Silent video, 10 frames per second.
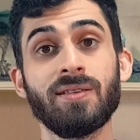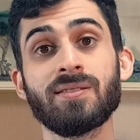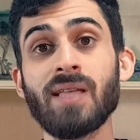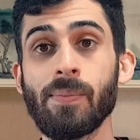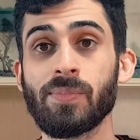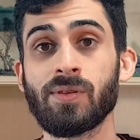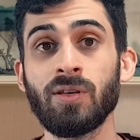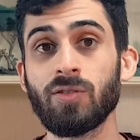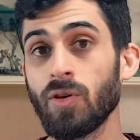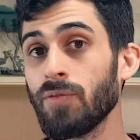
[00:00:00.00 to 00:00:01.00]
steps.
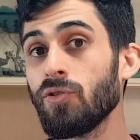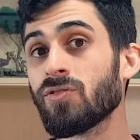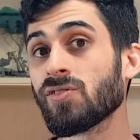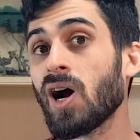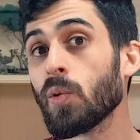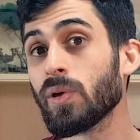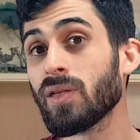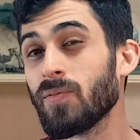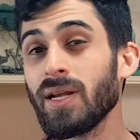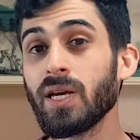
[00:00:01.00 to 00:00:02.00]
So if you start with
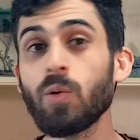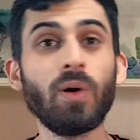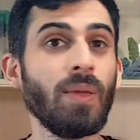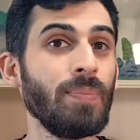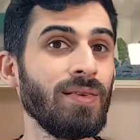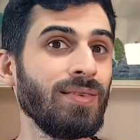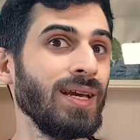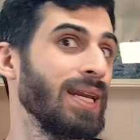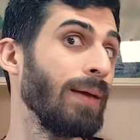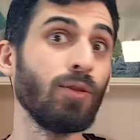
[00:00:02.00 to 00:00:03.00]
a really cool
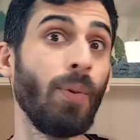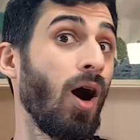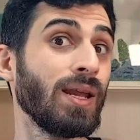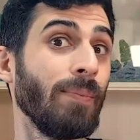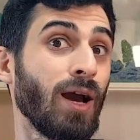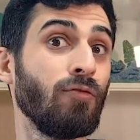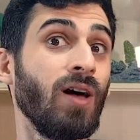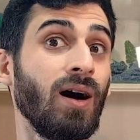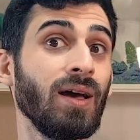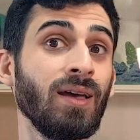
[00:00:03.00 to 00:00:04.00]
NPC named Barty
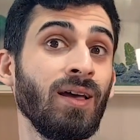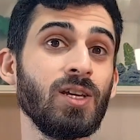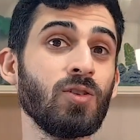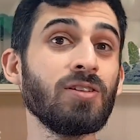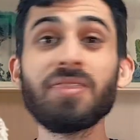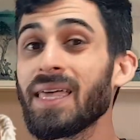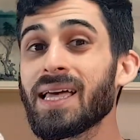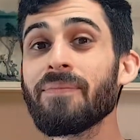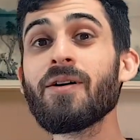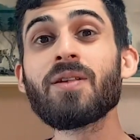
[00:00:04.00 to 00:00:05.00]
McFly, you should think
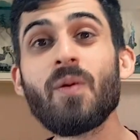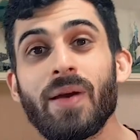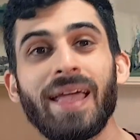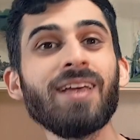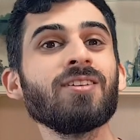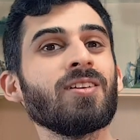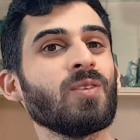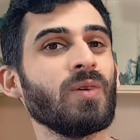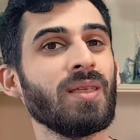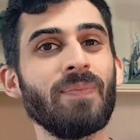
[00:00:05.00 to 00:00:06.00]
about
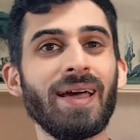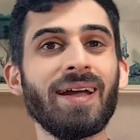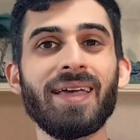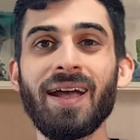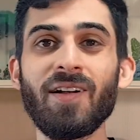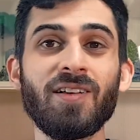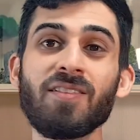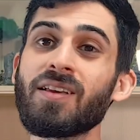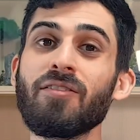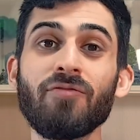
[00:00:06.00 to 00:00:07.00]
locations where the player
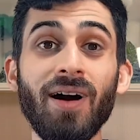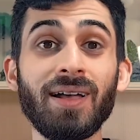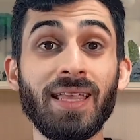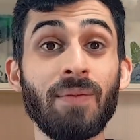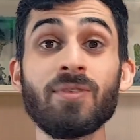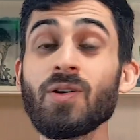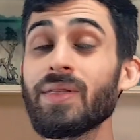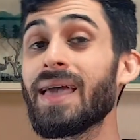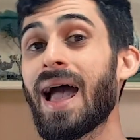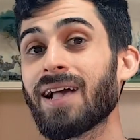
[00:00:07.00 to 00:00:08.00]
characters can find him so
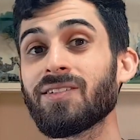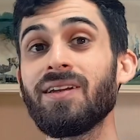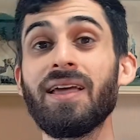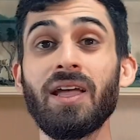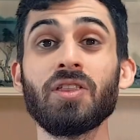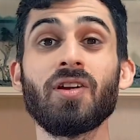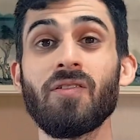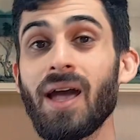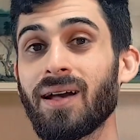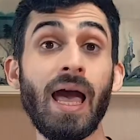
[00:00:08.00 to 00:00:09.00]
they actually
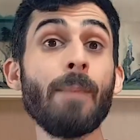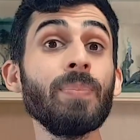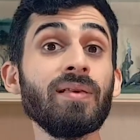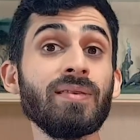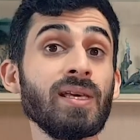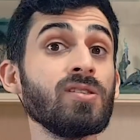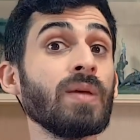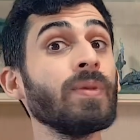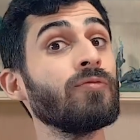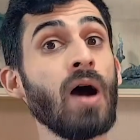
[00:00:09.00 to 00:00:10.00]
interact. NPCs
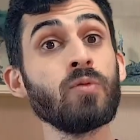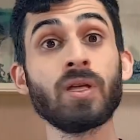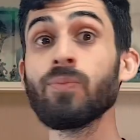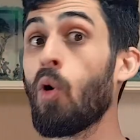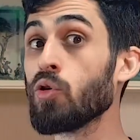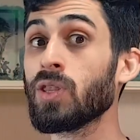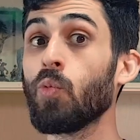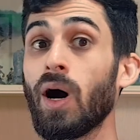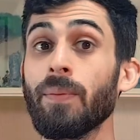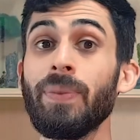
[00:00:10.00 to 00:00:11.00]
can be found in more than
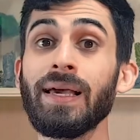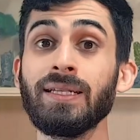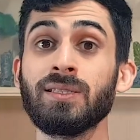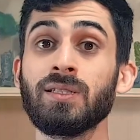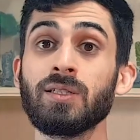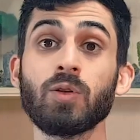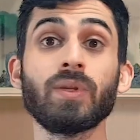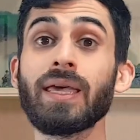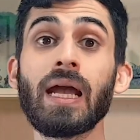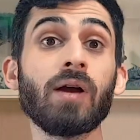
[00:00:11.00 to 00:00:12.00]
one place, so
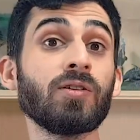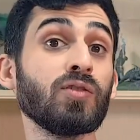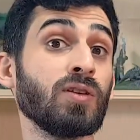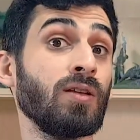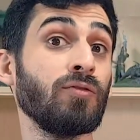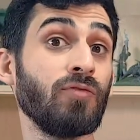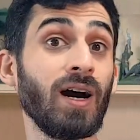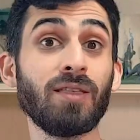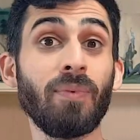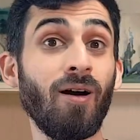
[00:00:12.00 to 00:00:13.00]
the characters can
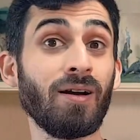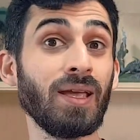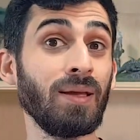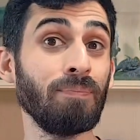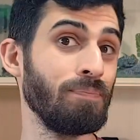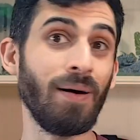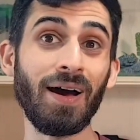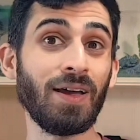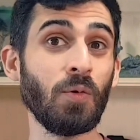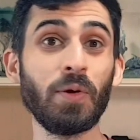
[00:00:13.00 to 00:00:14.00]
find Barty
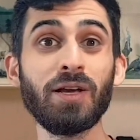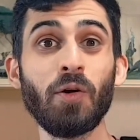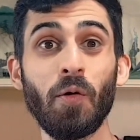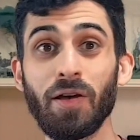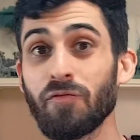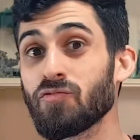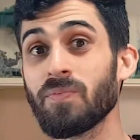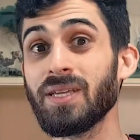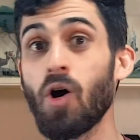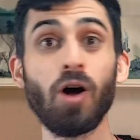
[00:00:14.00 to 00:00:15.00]
buying wing oil
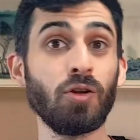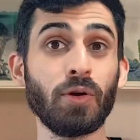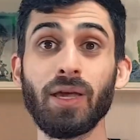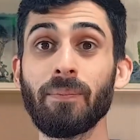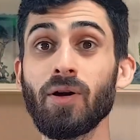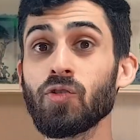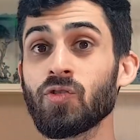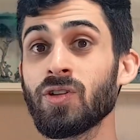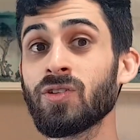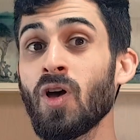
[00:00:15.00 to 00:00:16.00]
from the odd-looking
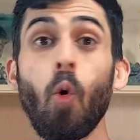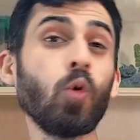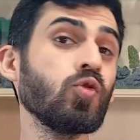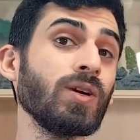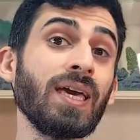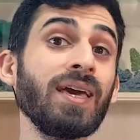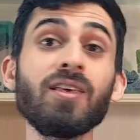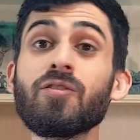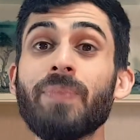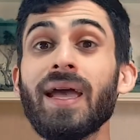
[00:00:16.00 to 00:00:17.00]
merchant or drinking
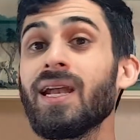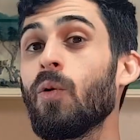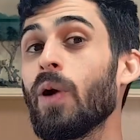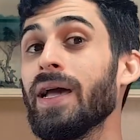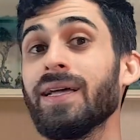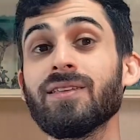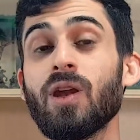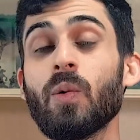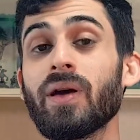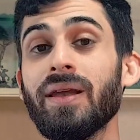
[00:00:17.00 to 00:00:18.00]
his pain away in the
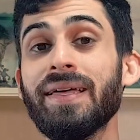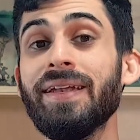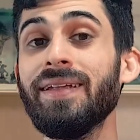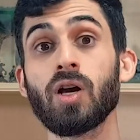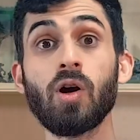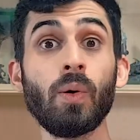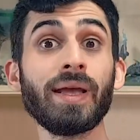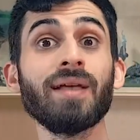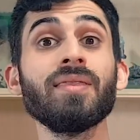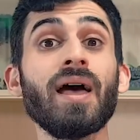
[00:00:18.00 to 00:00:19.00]
local inn.
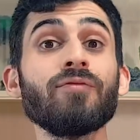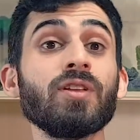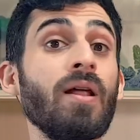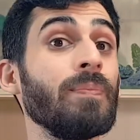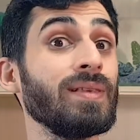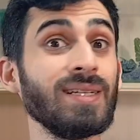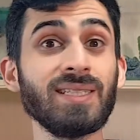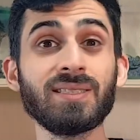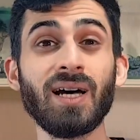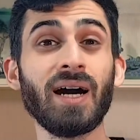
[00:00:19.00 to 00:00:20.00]
Going in depth on NPC
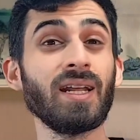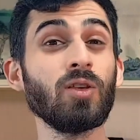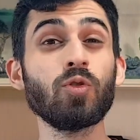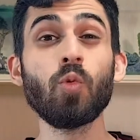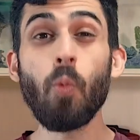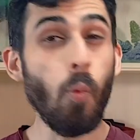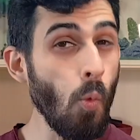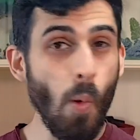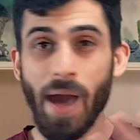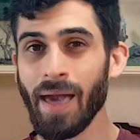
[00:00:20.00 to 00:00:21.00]
design is
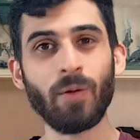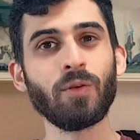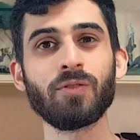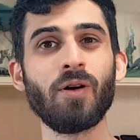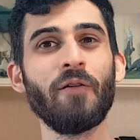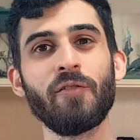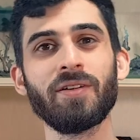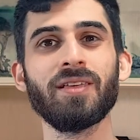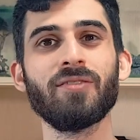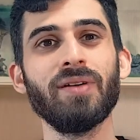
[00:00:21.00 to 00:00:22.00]
way out of scope
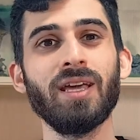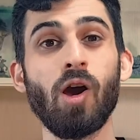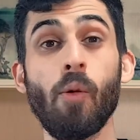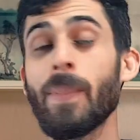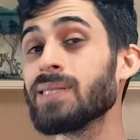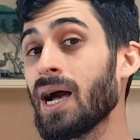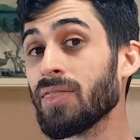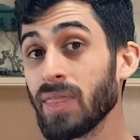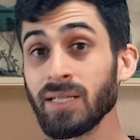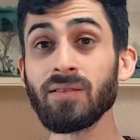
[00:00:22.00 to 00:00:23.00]
for this video, but I
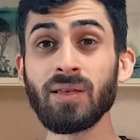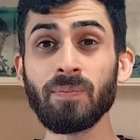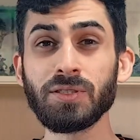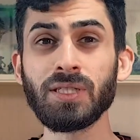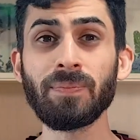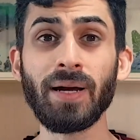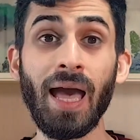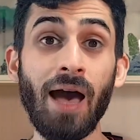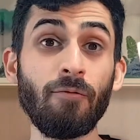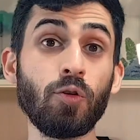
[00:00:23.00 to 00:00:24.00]
think the simplest tip I
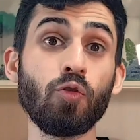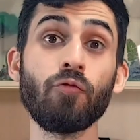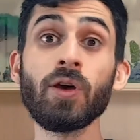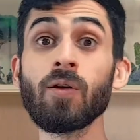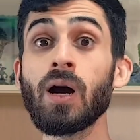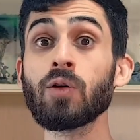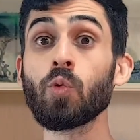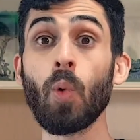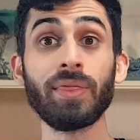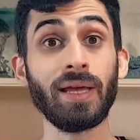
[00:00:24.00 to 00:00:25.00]
have is to figure out
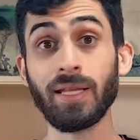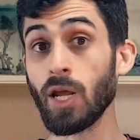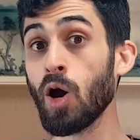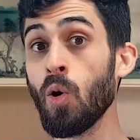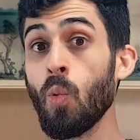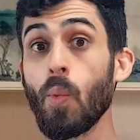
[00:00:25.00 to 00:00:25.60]
what they know